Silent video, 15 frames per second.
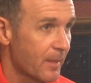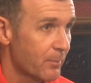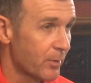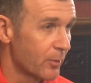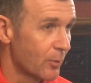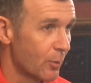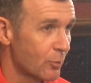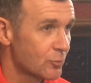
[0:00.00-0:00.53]

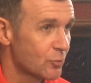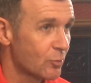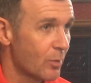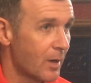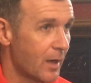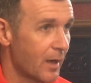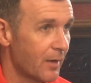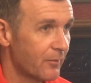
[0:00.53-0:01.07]
But they also
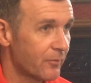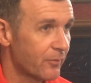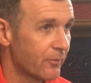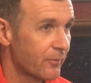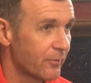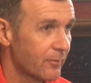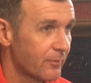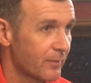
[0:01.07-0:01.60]
have,
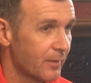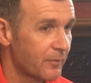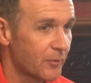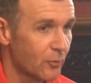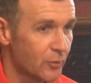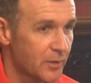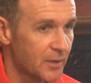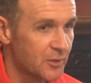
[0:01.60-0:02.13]
if
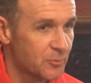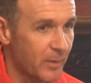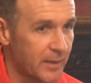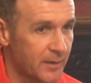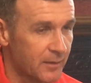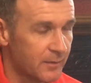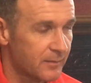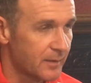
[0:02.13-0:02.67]
you look at the
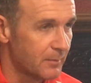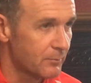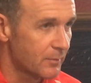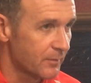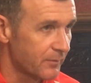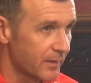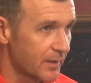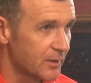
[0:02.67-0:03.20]
spine of their team,
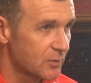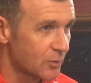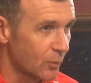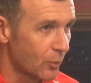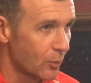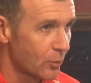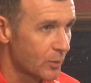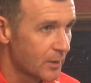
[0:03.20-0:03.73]
they're very
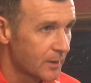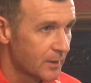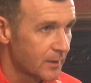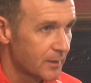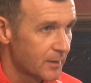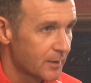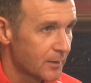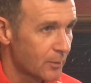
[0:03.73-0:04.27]
strong.
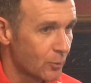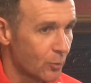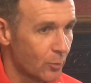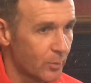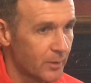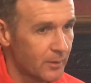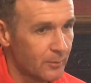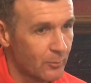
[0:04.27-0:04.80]
You know,
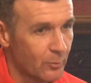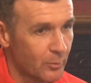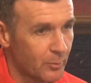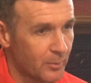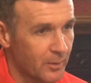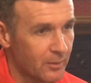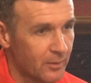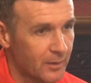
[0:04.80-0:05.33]
with
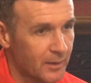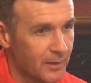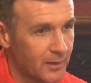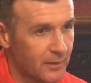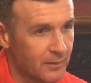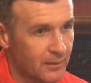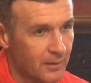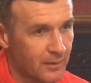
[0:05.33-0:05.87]

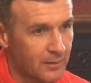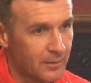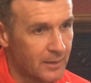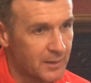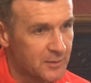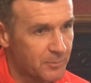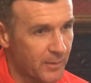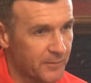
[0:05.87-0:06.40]
McLean and
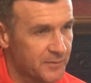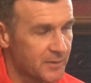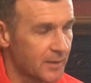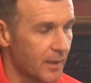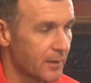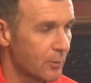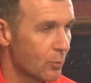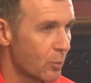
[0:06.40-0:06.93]
Naismith's
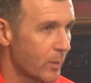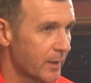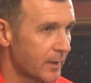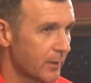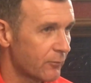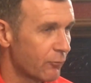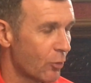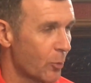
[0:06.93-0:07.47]
guile, when
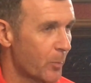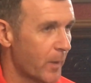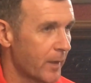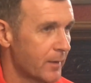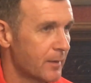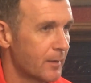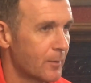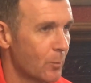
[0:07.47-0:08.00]
to drop
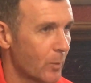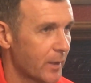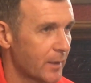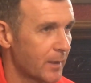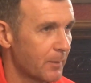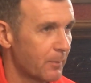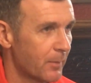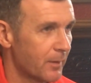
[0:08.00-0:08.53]
in and when
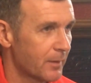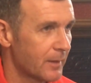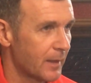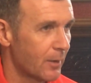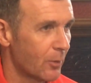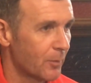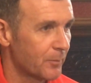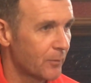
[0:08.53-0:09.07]
to
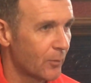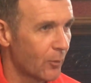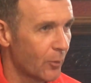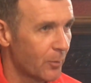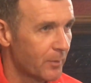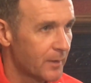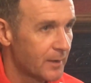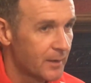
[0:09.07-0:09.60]
get up
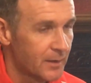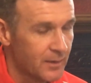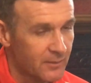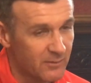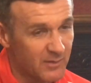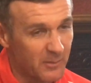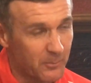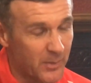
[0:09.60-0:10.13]
top
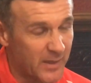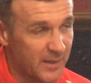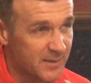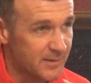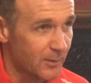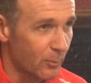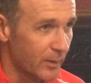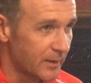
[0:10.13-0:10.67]
and get
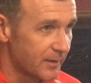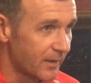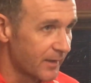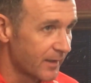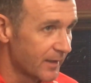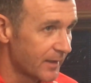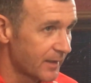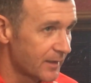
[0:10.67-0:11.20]
pace in the wider
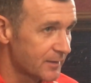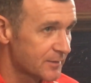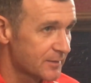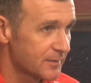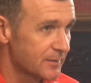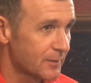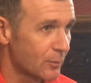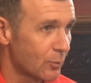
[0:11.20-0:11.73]

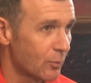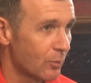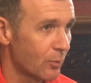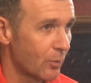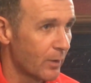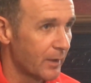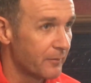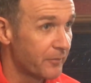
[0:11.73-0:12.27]
areas, you
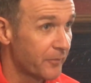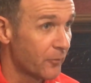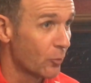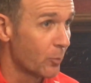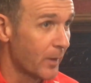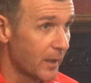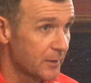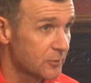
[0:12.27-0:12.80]
know, and
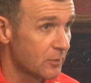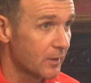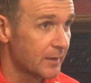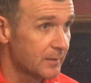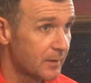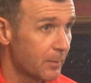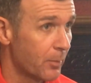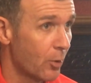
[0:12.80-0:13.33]
fullbacks you
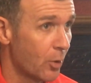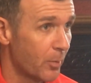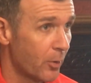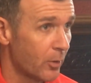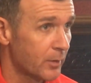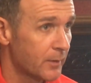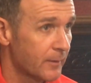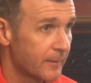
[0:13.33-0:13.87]
like to bomb
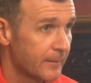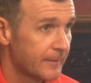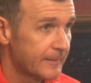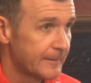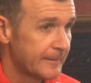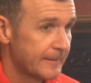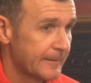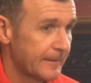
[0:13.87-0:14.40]
on,
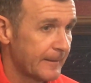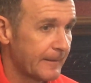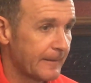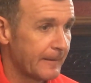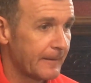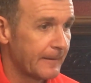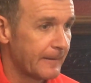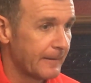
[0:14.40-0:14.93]

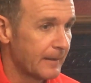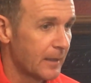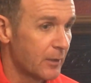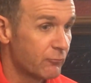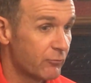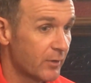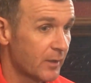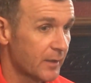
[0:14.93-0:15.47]

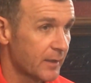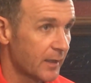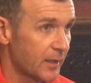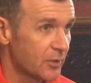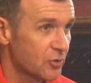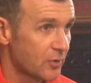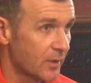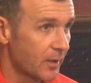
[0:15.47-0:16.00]
and real
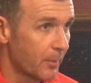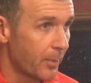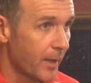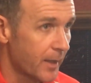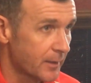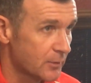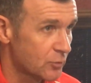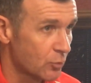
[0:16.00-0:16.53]
aggression at the back.